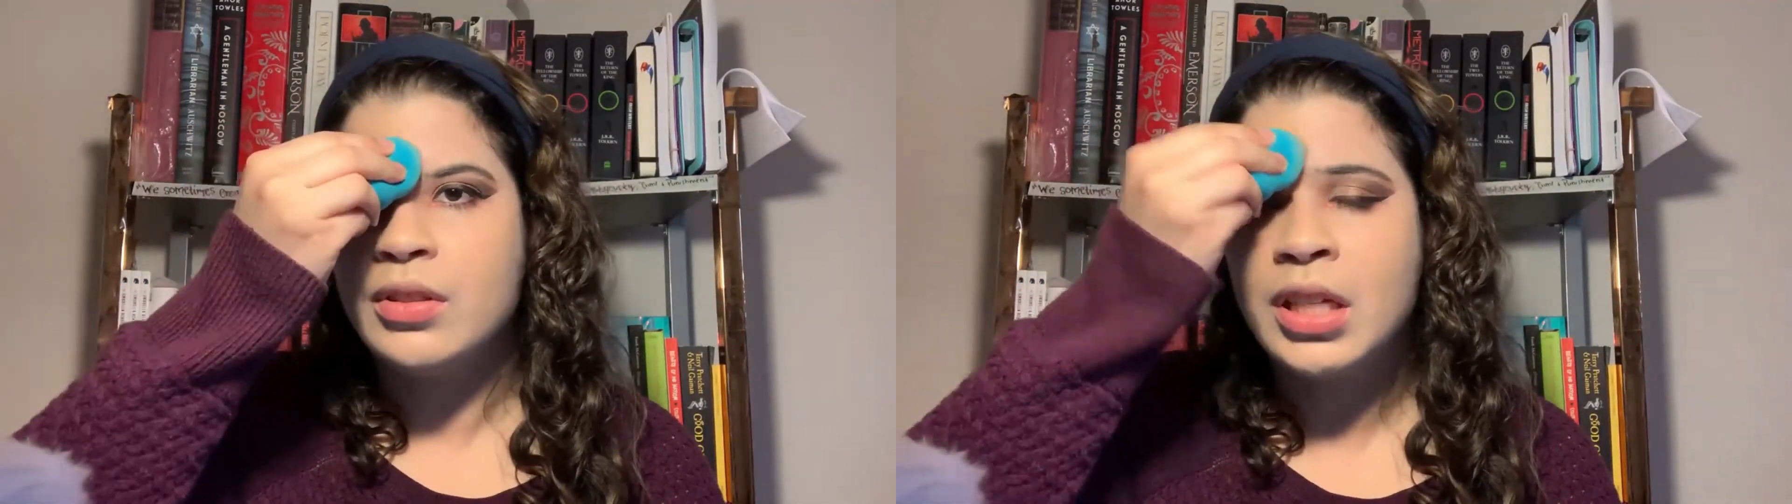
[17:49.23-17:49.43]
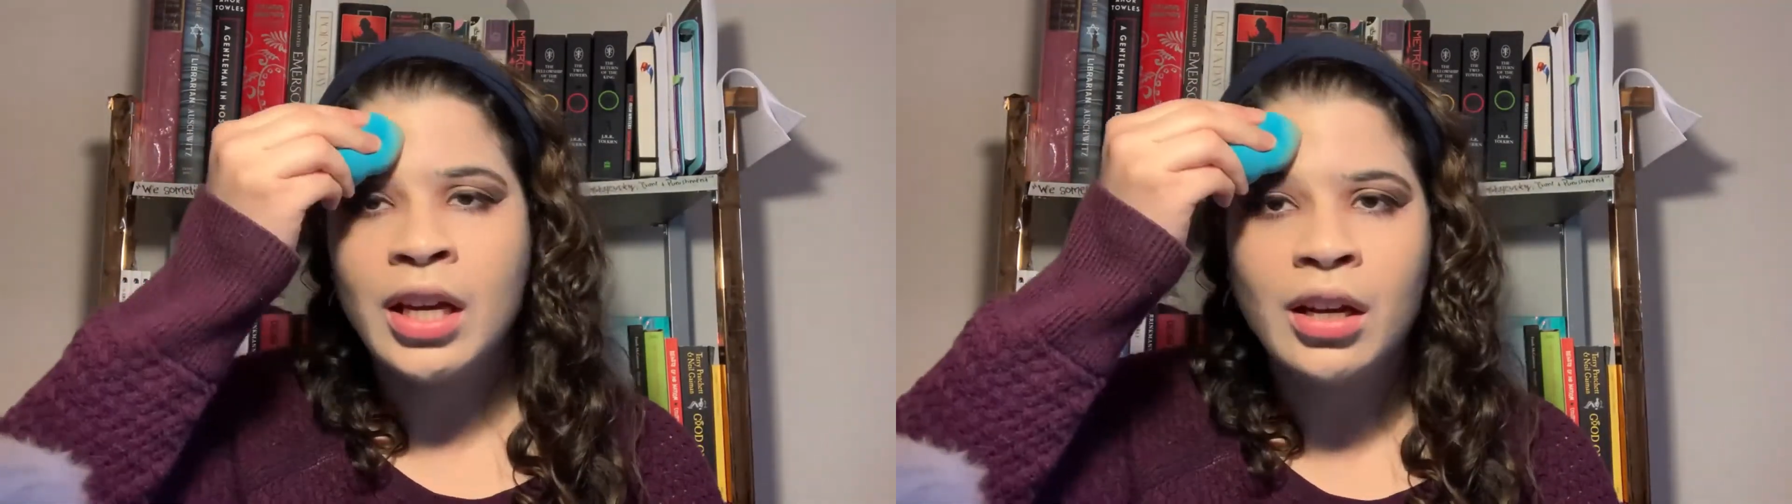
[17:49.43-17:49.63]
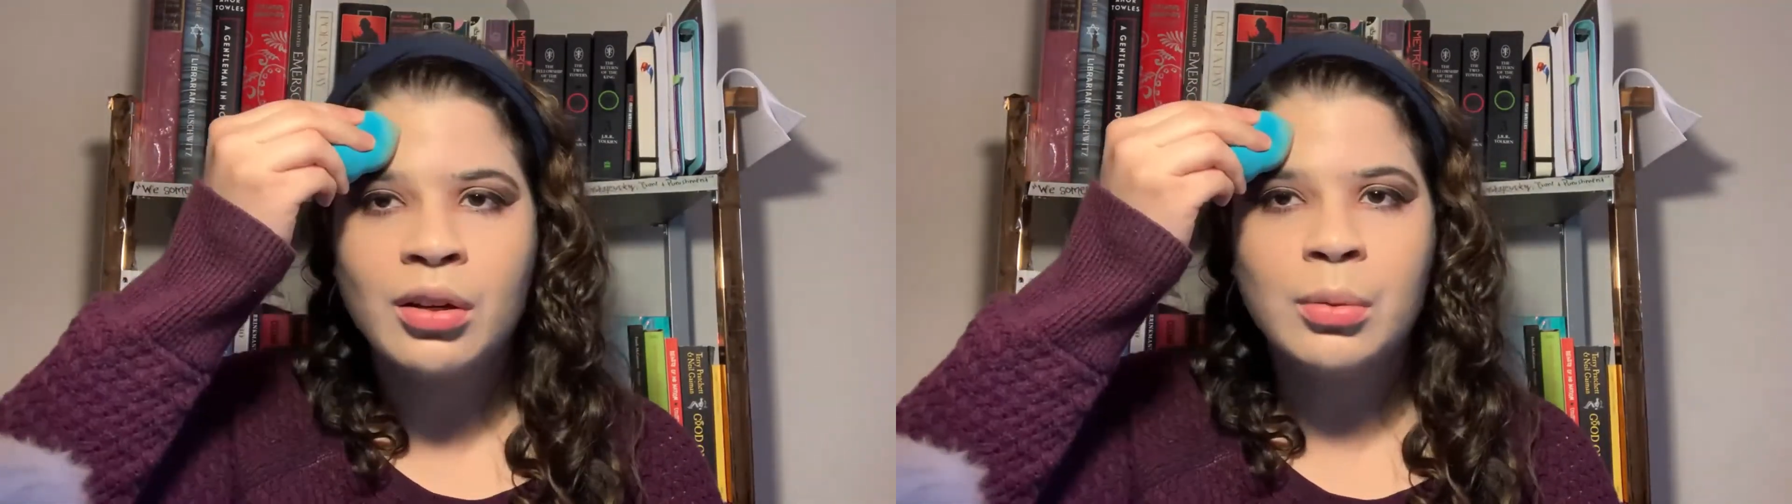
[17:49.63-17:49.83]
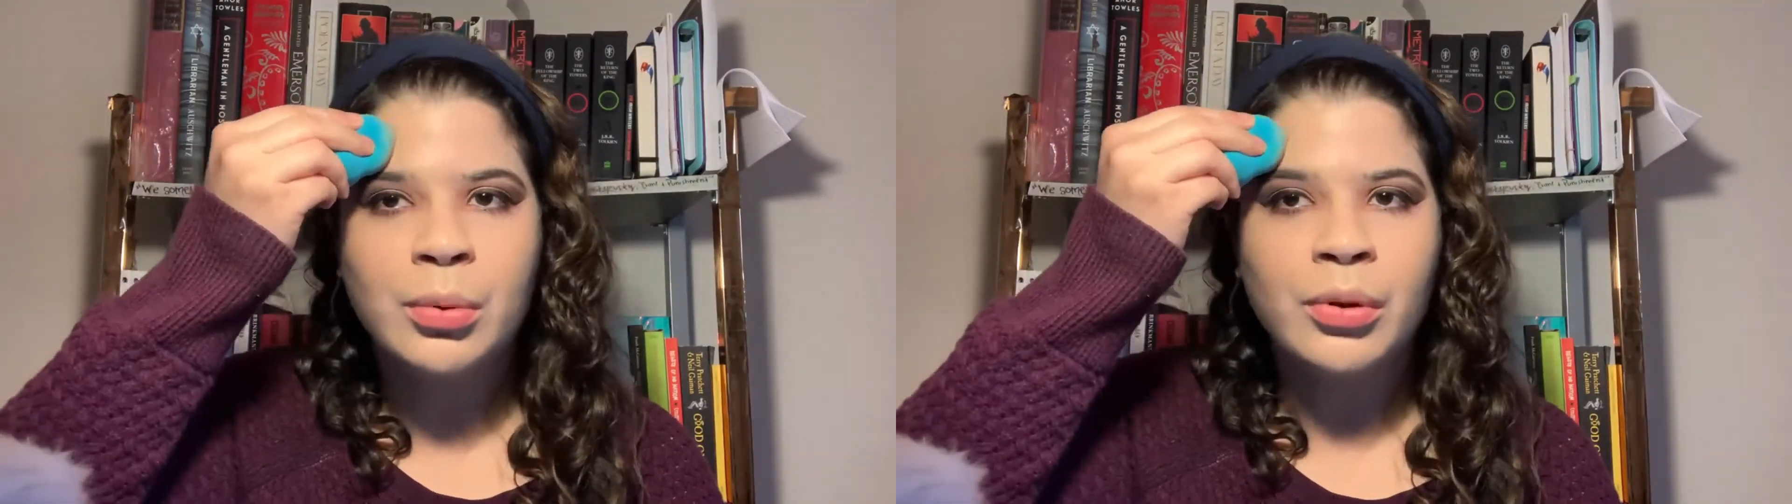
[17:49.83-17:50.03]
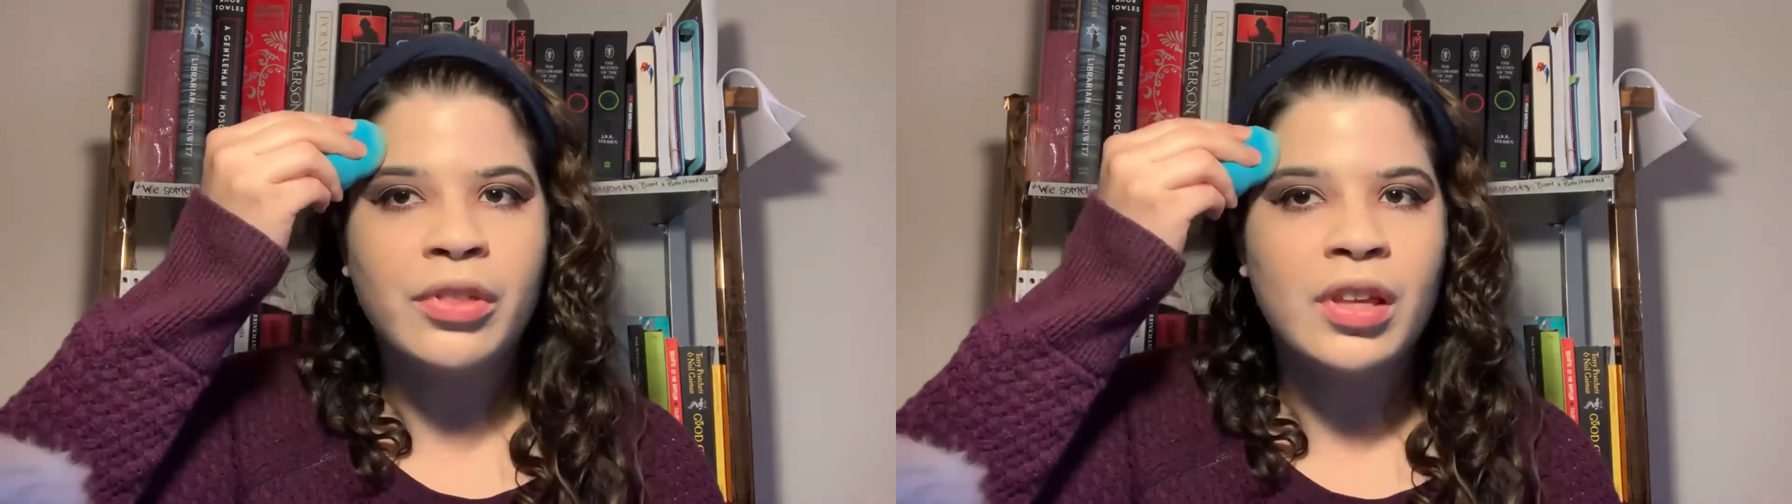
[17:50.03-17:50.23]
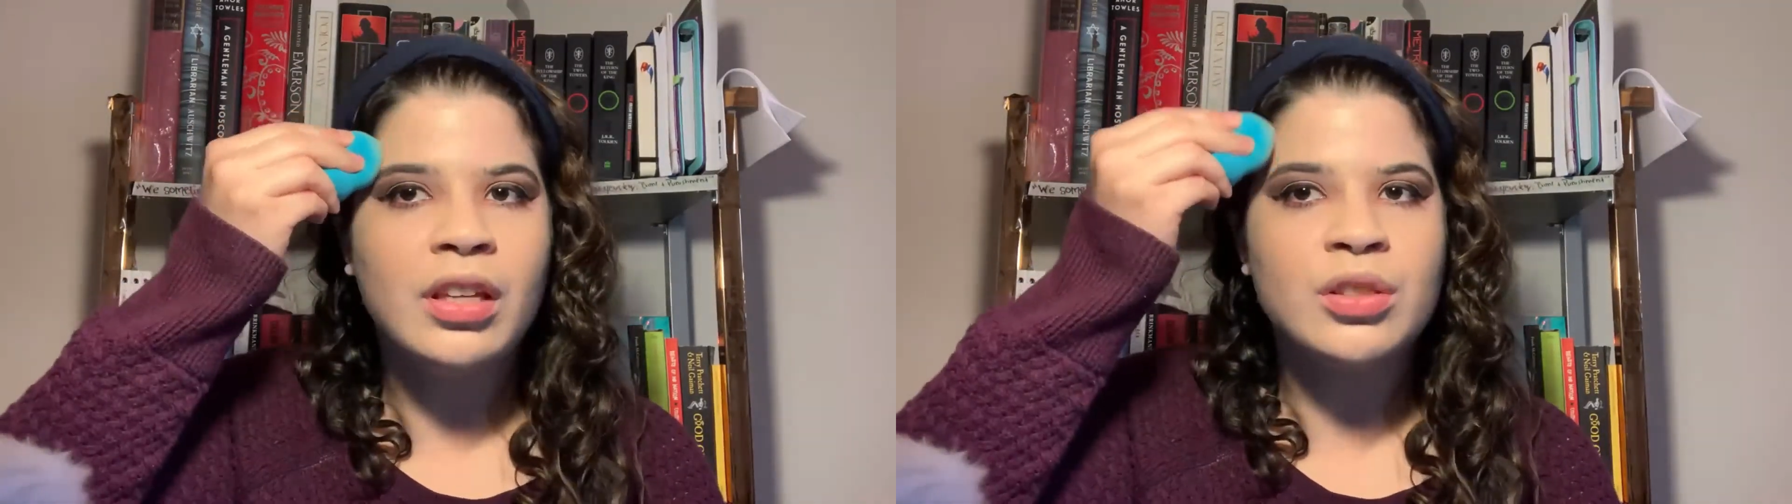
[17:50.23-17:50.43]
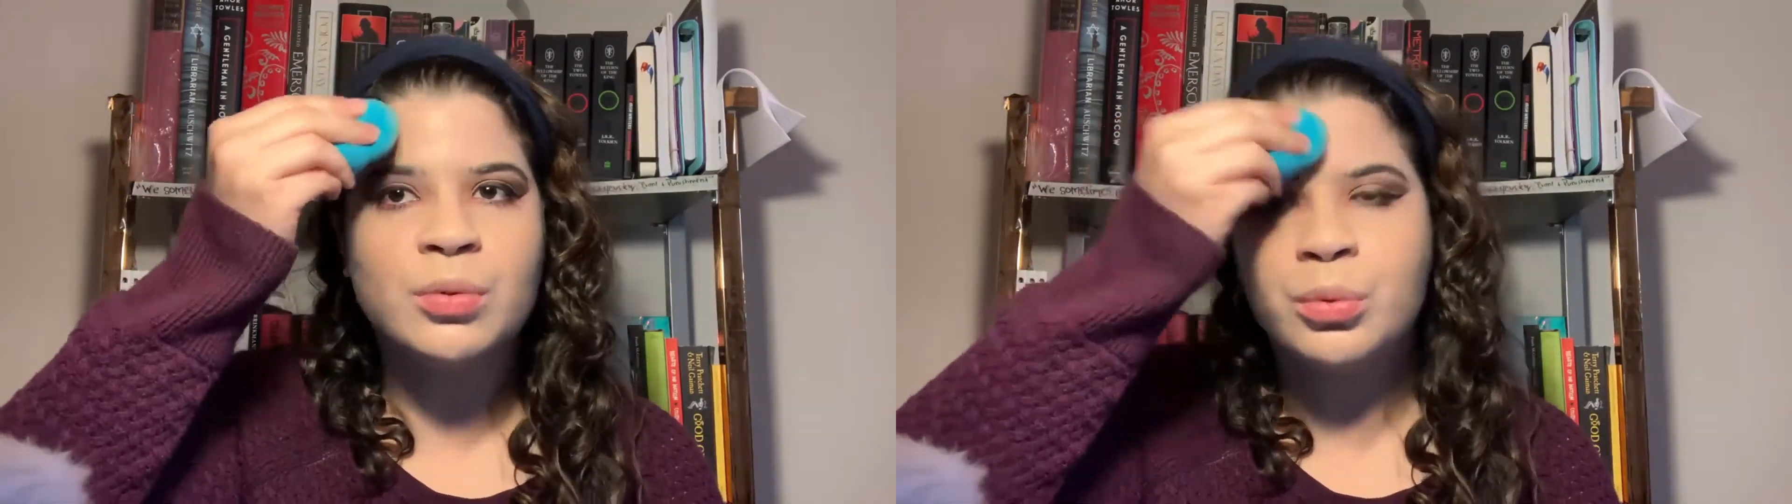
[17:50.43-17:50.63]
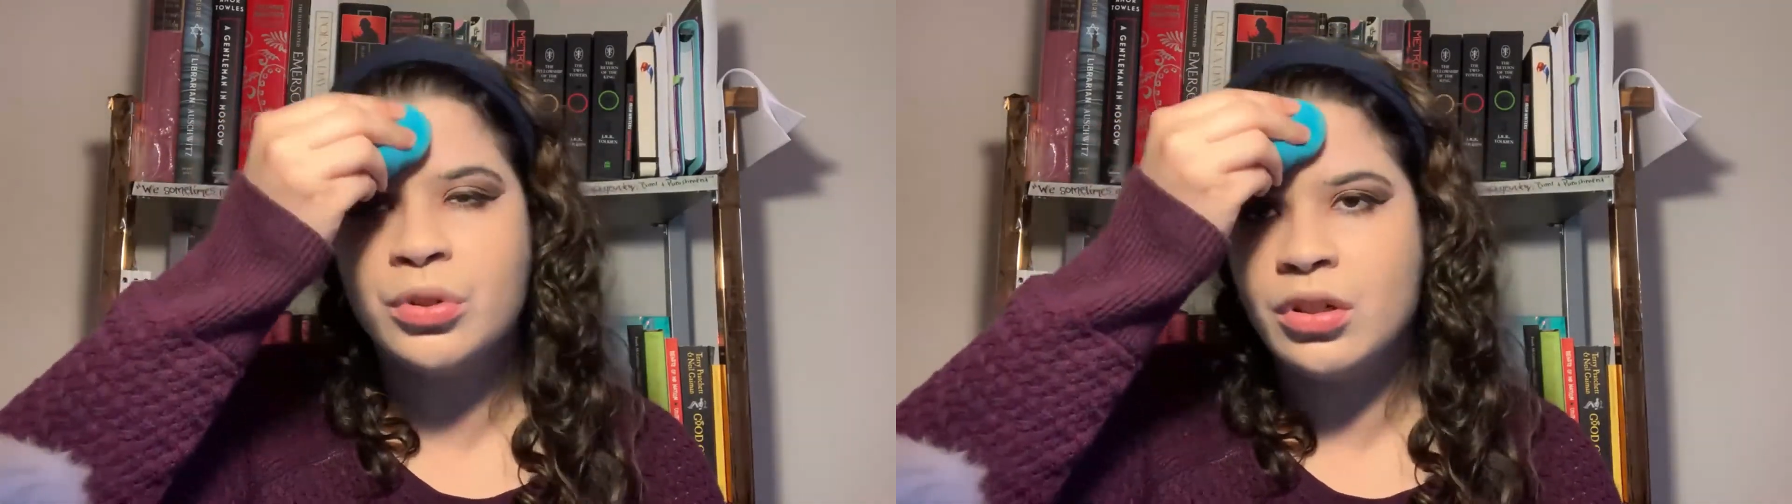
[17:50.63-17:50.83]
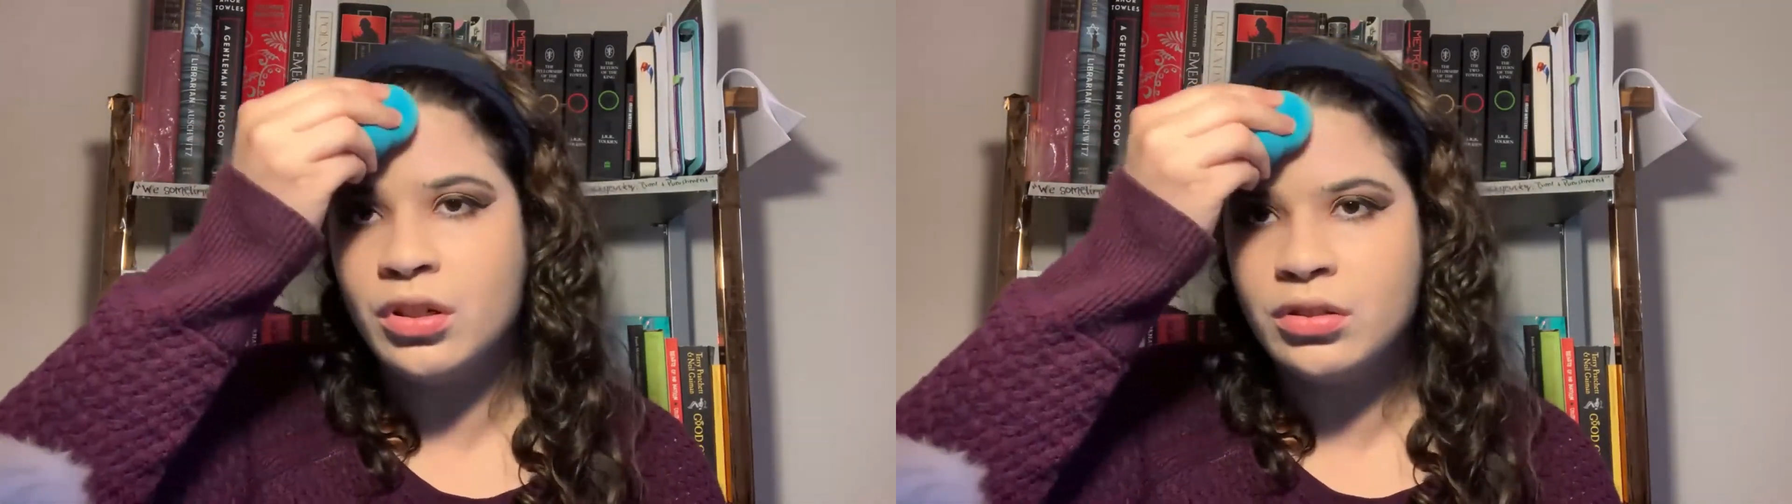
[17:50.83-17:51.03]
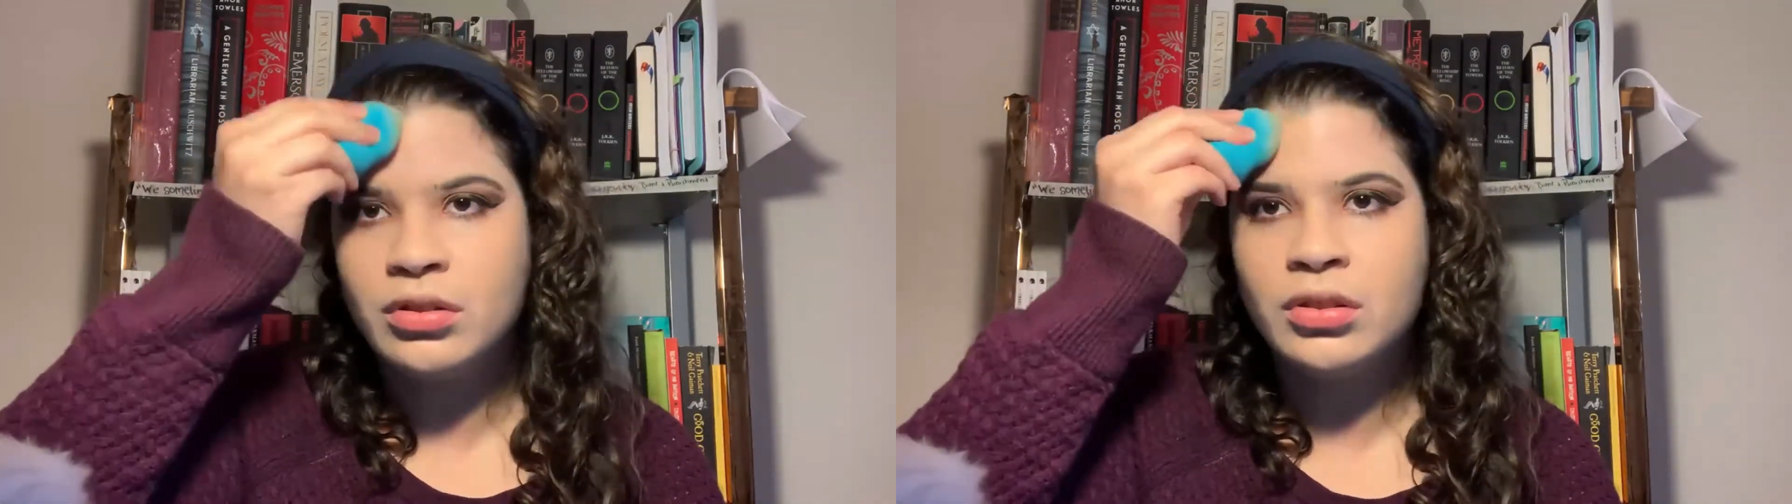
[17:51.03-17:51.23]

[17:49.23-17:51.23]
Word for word: terrible things were